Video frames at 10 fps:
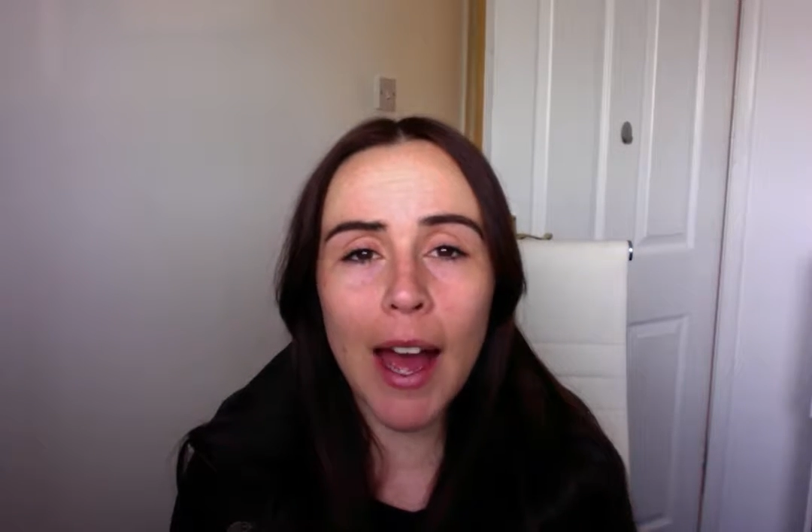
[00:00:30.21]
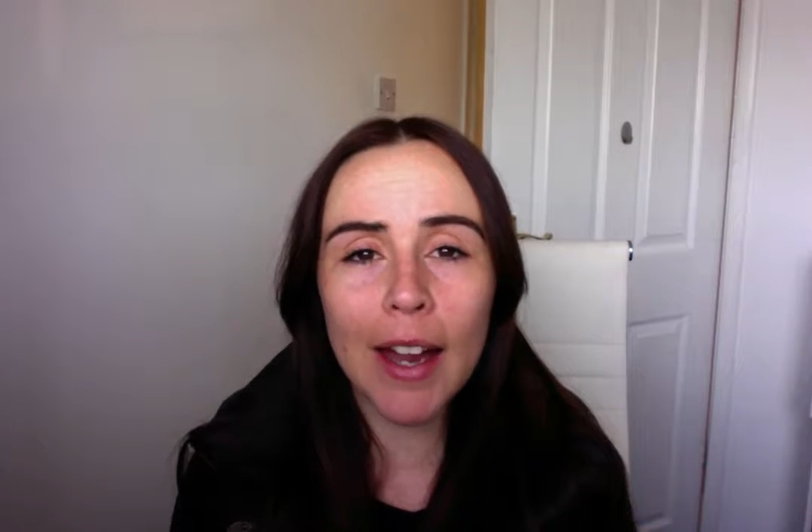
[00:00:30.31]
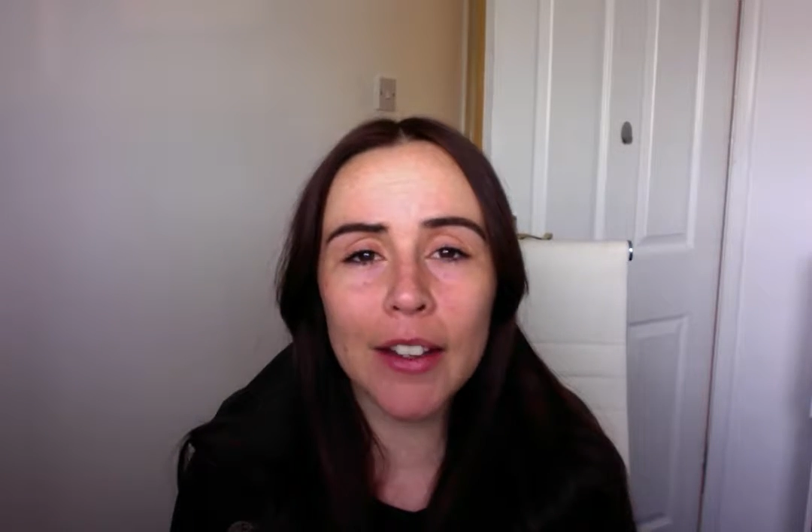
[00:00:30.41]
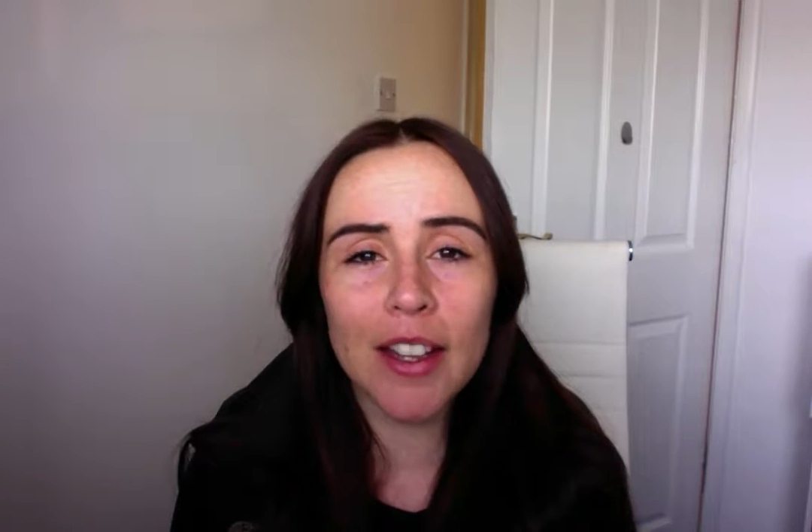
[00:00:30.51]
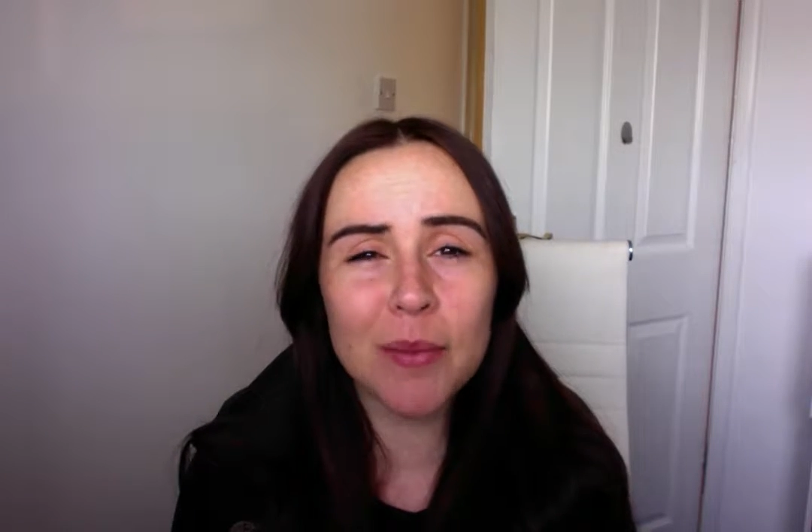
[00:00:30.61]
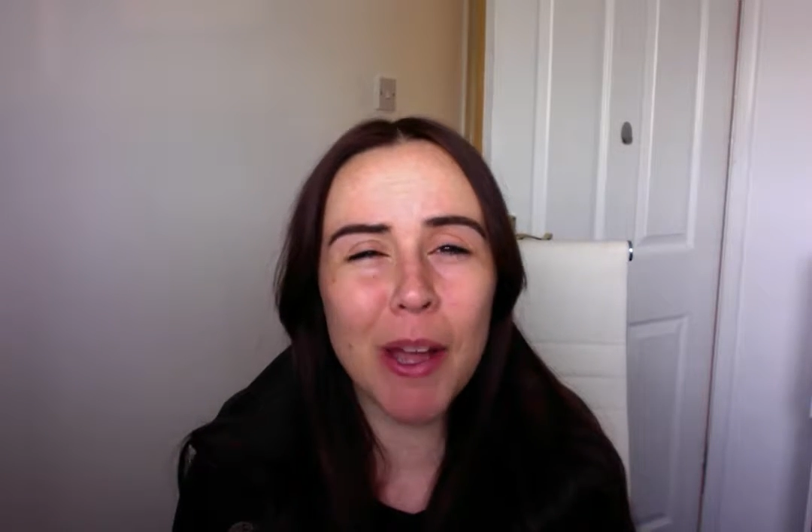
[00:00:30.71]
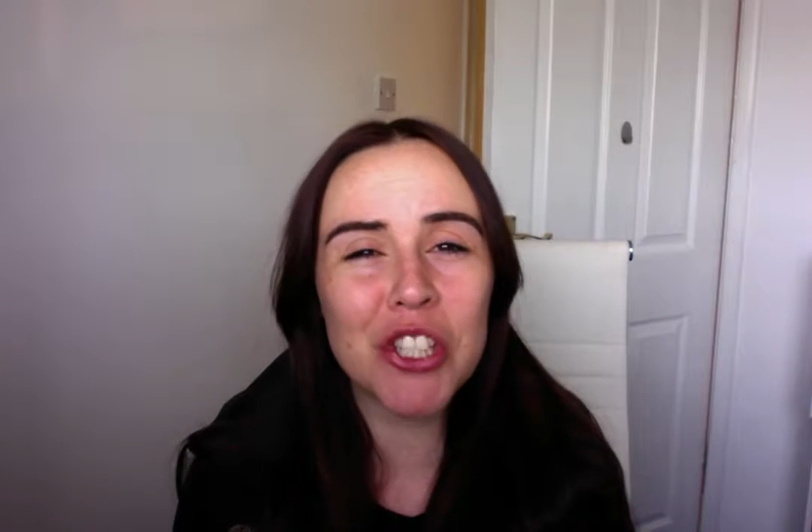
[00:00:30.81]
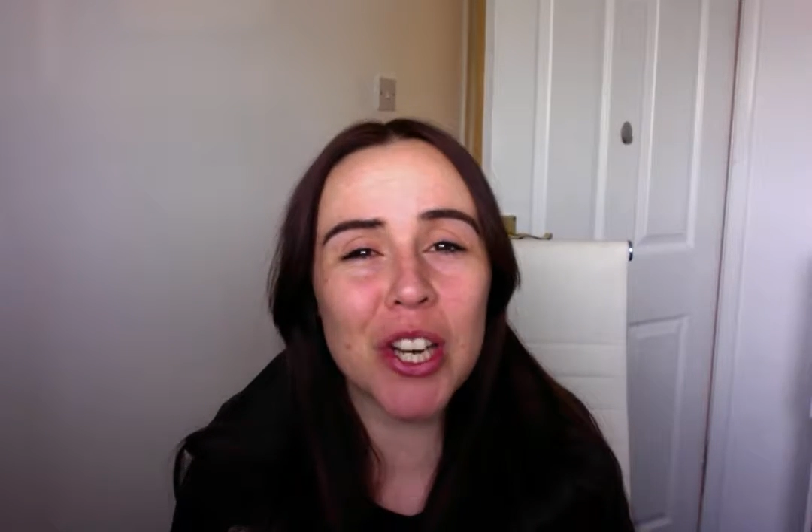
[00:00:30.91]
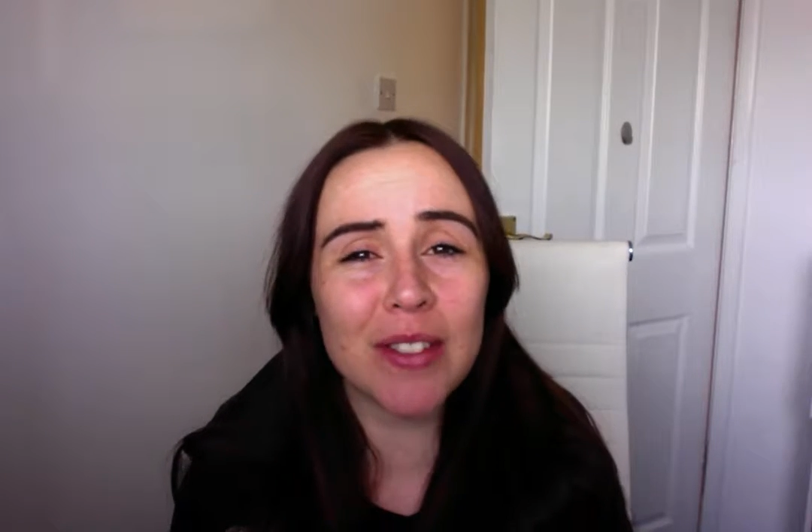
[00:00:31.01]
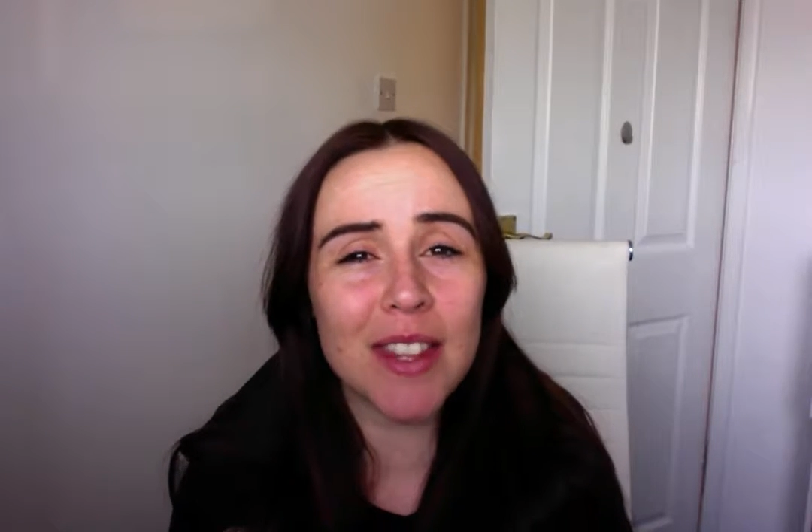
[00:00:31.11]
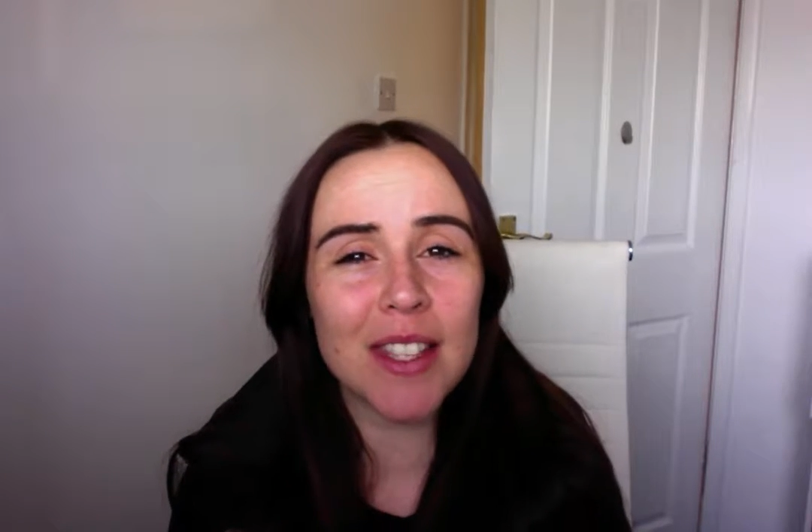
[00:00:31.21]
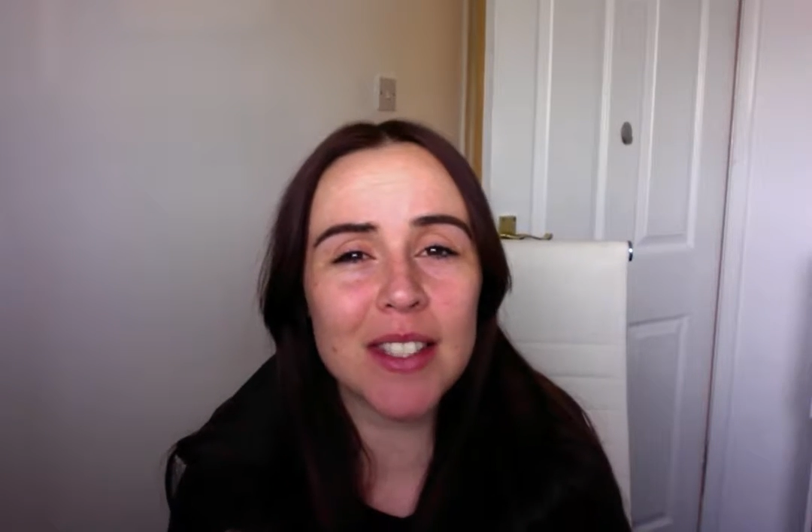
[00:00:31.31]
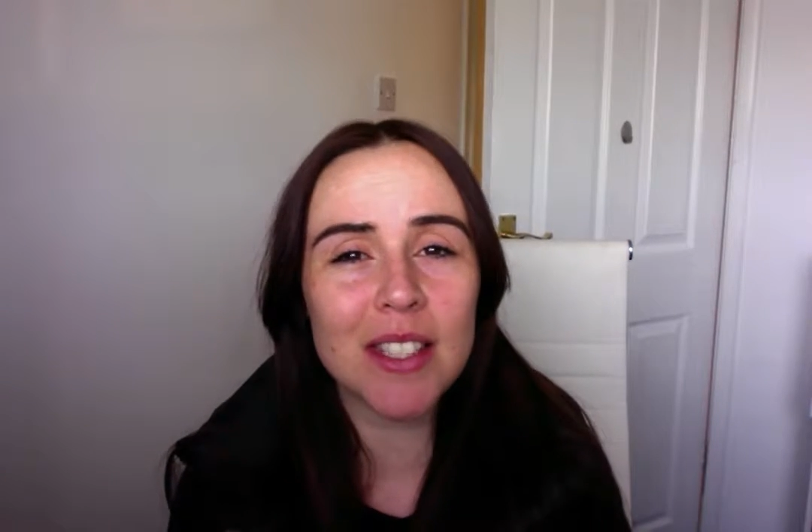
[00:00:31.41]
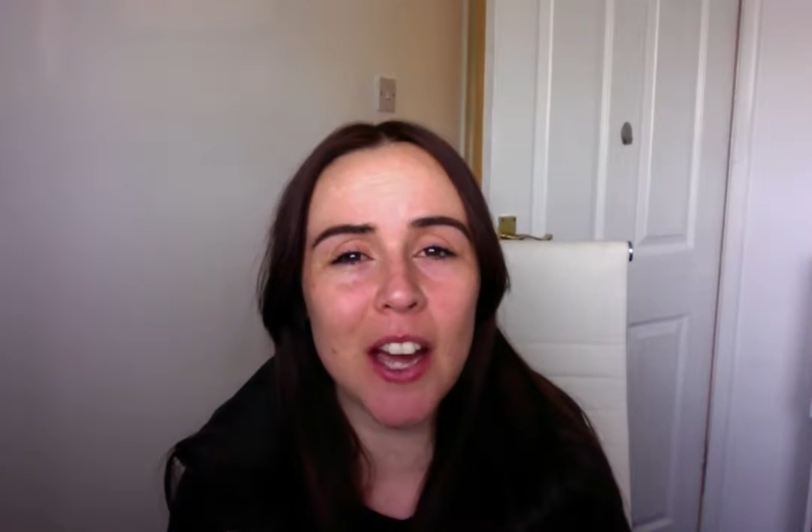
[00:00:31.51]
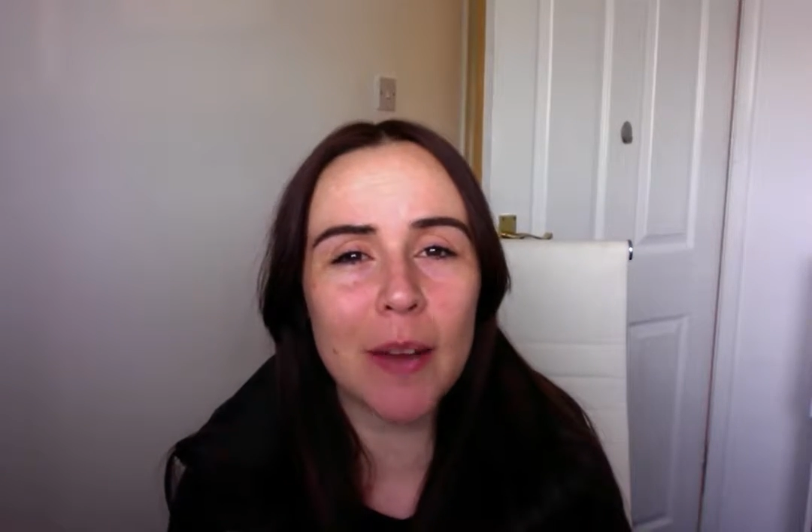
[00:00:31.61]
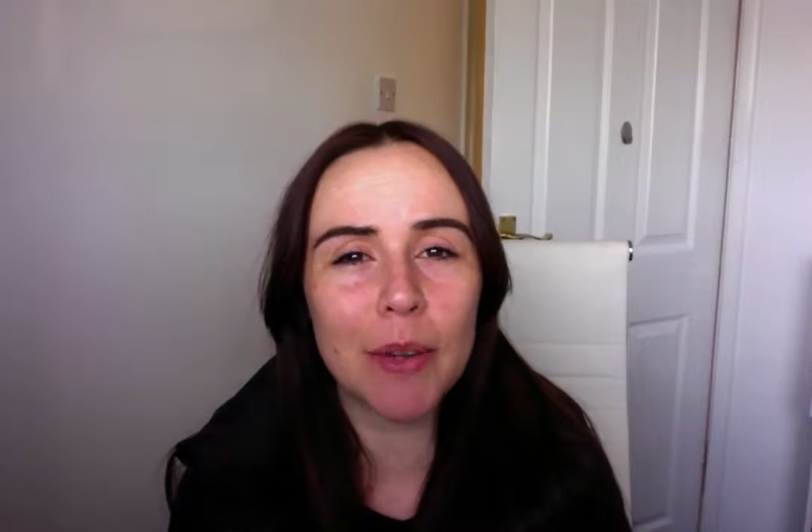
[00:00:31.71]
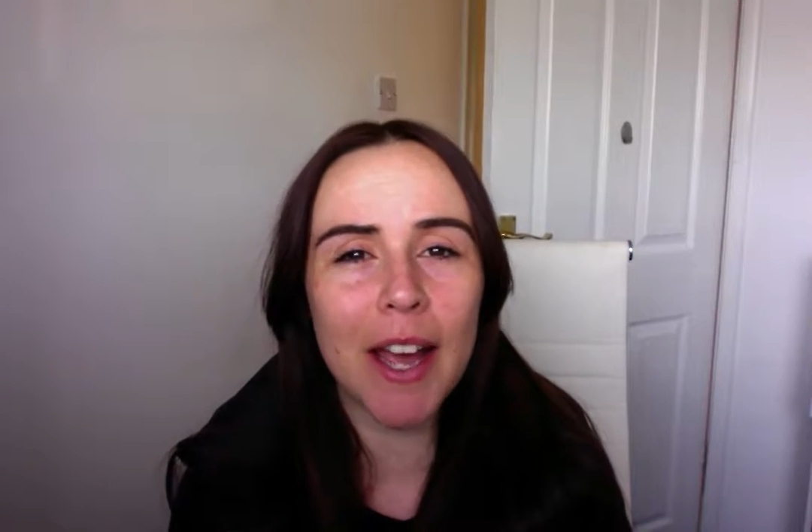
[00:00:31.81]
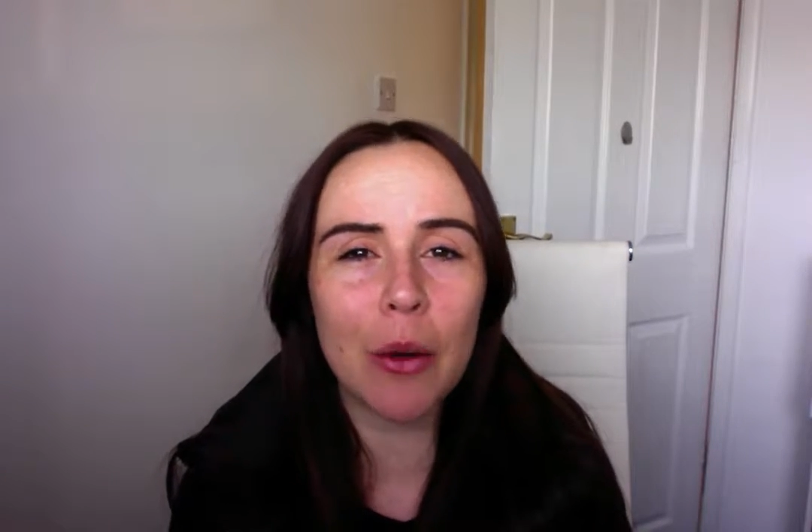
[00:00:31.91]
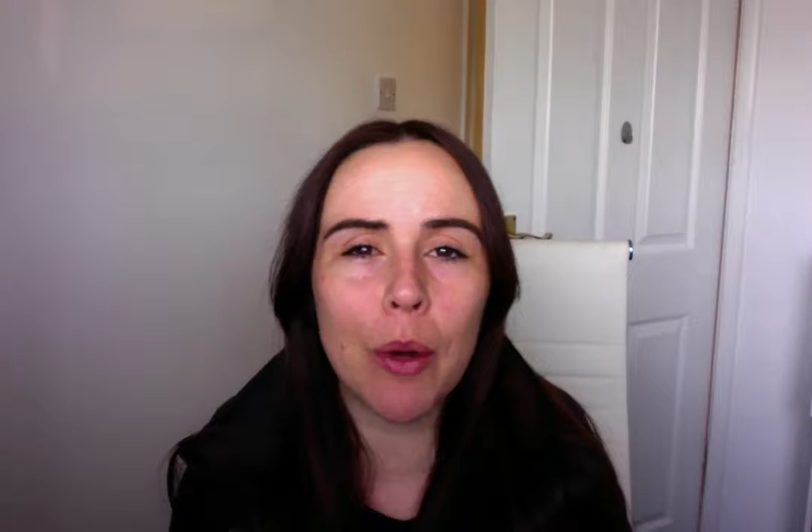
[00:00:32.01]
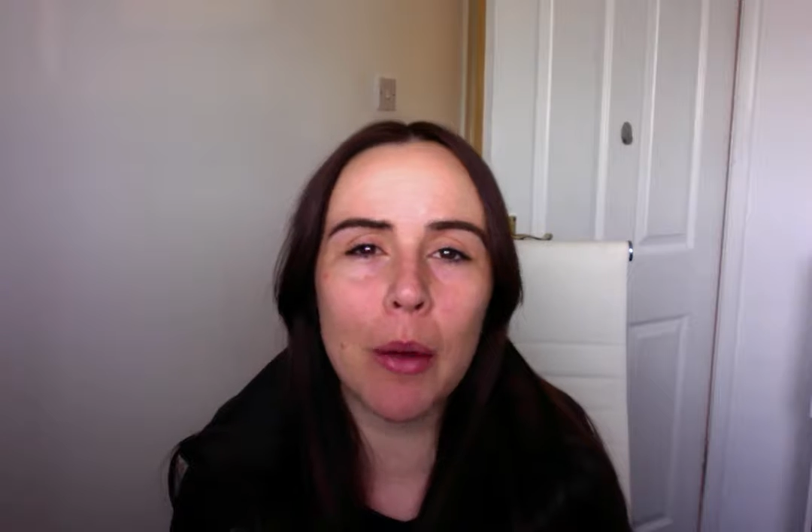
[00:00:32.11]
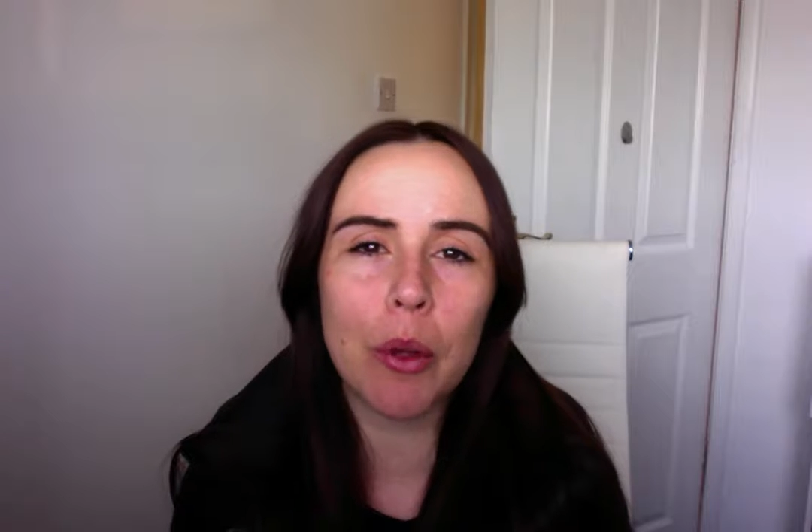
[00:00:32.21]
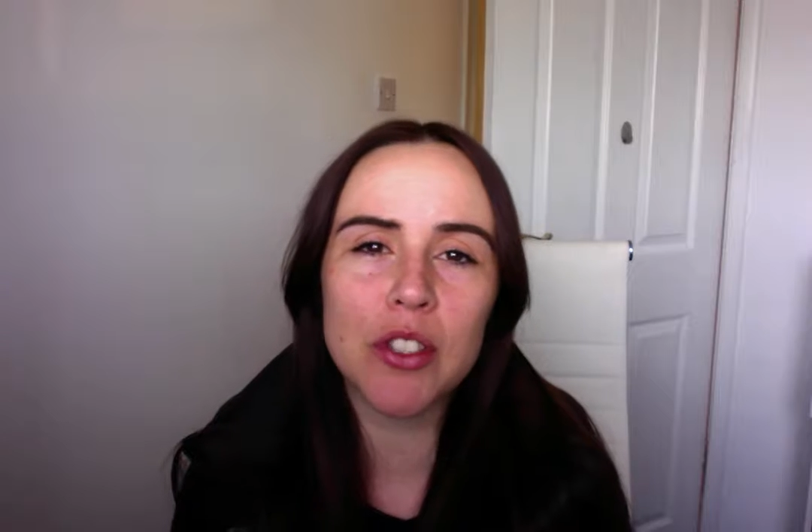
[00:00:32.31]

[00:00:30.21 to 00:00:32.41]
and especially at this time now where we're